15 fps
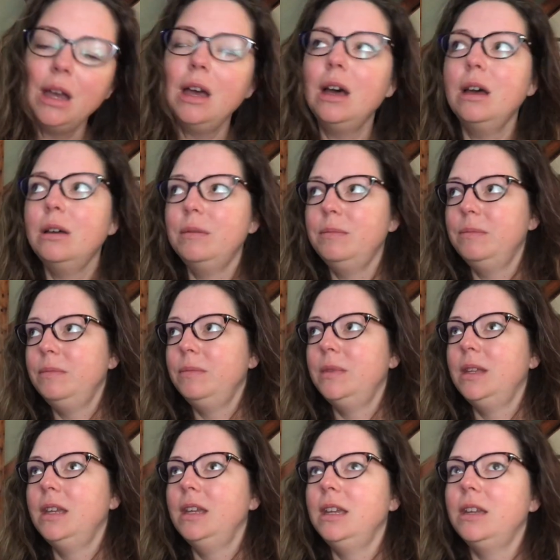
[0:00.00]

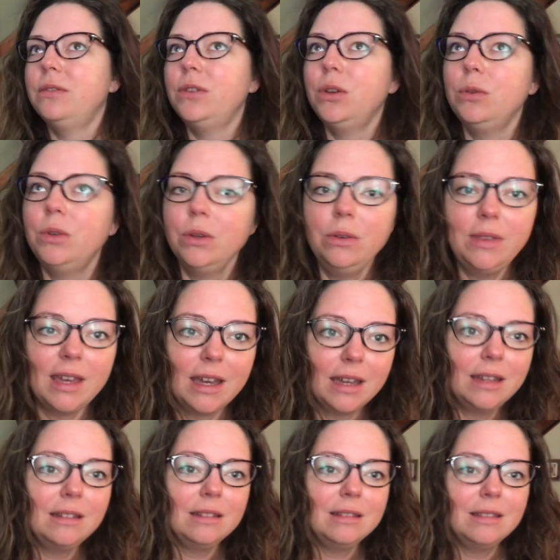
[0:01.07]
If you do
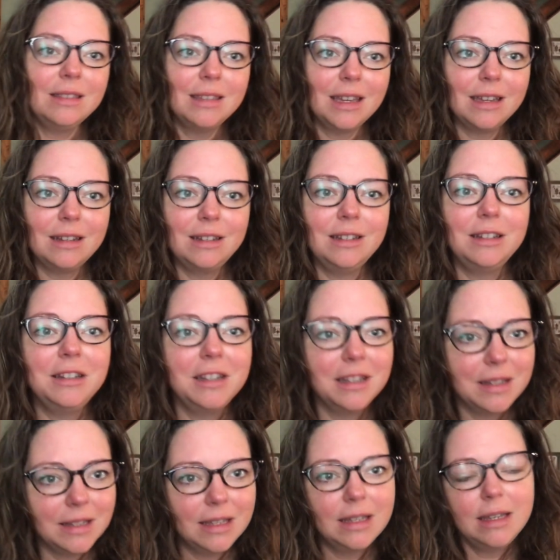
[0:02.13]
that, then
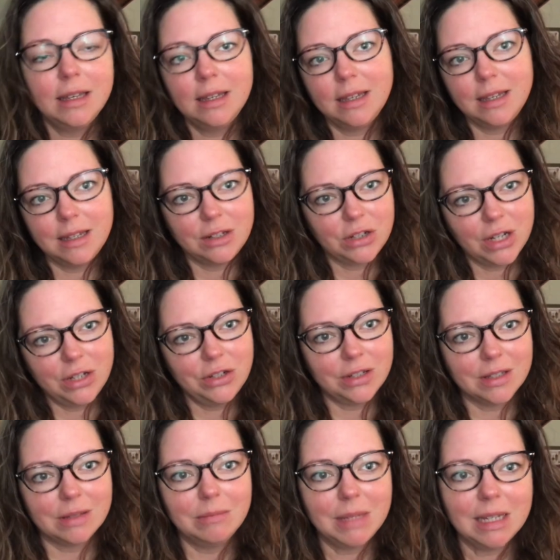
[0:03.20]
it
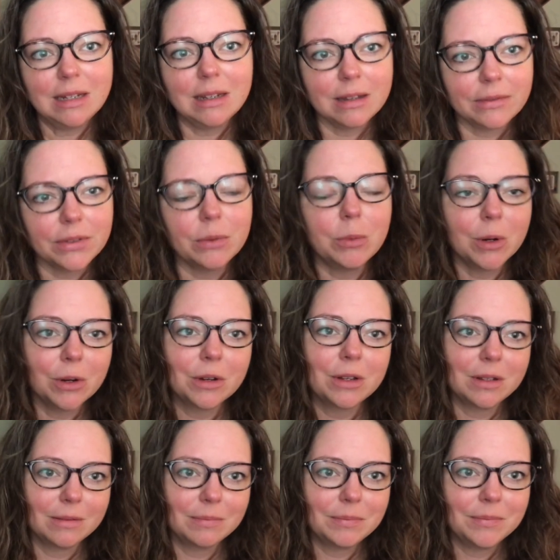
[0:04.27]
changes the meaning of the work.